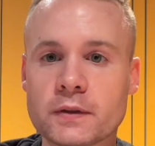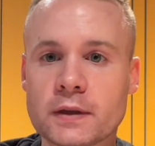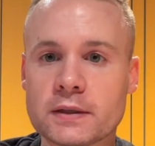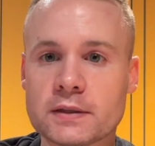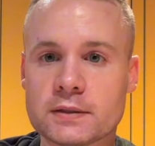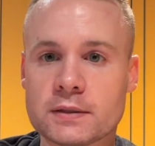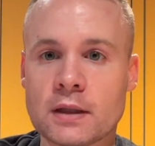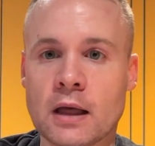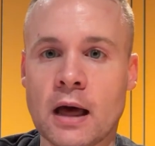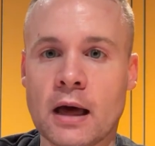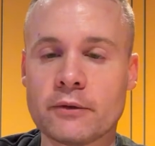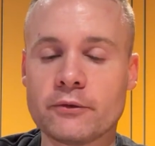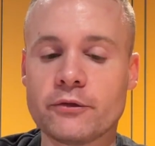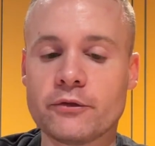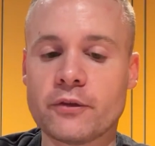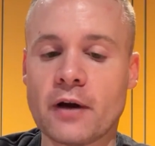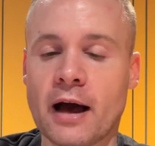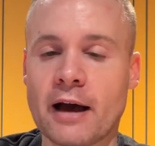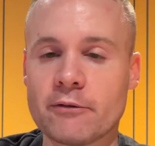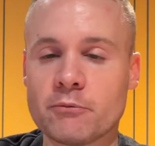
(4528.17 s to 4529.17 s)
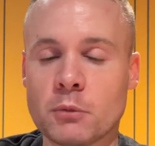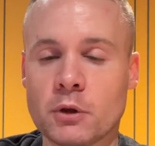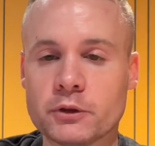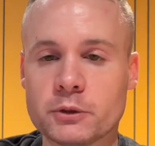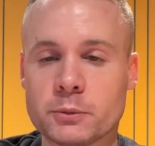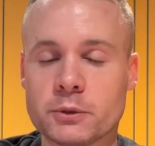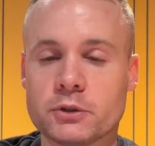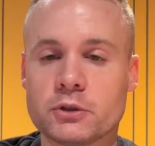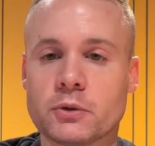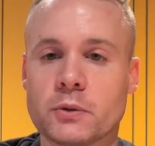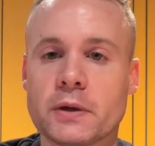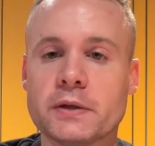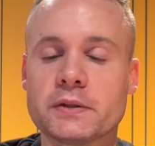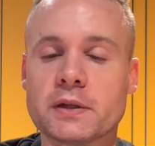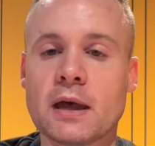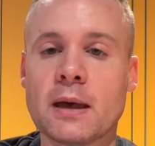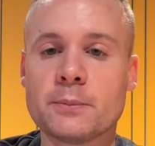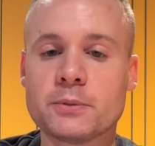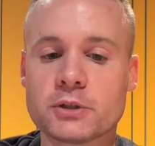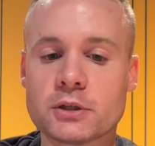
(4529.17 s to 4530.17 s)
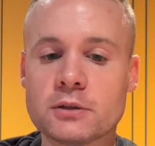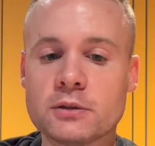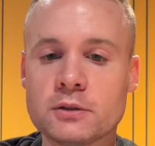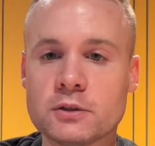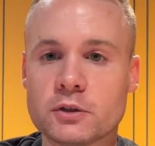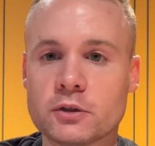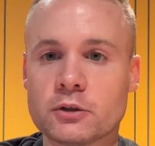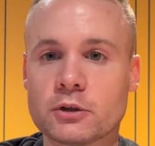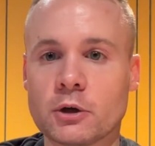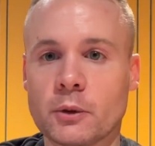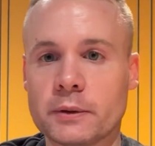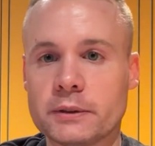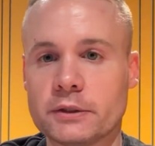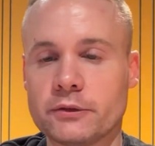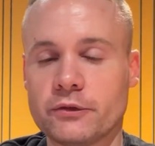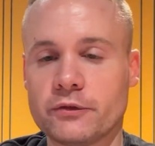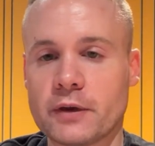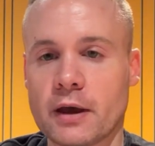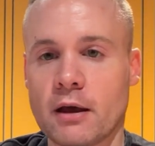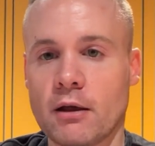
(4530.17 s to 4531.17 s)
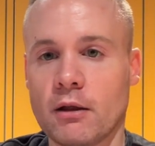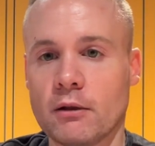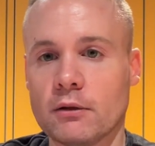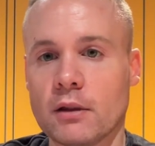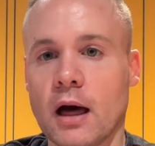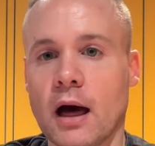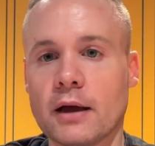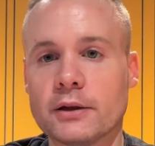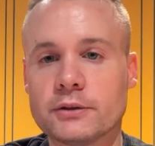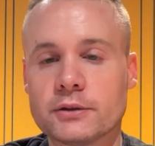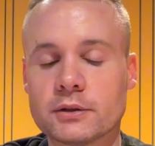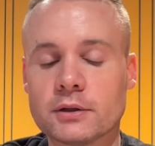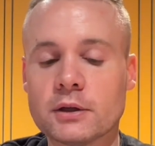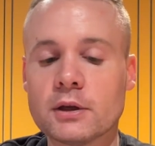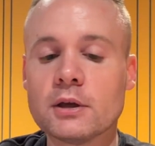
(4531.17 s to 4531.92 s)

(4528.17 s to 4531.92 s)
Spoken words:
that's not five multiple choice options, you're going to fail a lot.